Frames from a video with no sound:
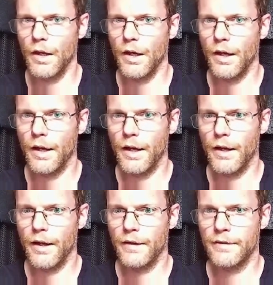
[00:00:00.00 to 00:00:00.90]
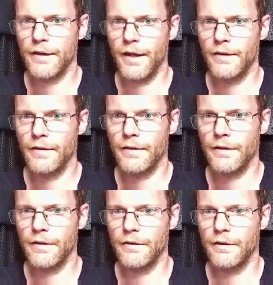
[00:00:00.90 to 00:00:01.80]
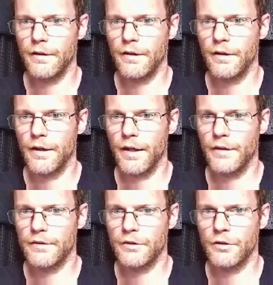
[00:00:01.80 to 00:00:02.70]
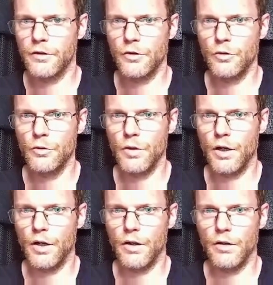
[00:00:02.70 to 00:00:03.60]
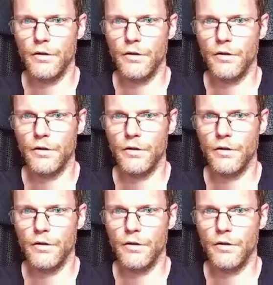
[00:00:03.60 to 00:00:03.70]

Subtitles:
And then the last two are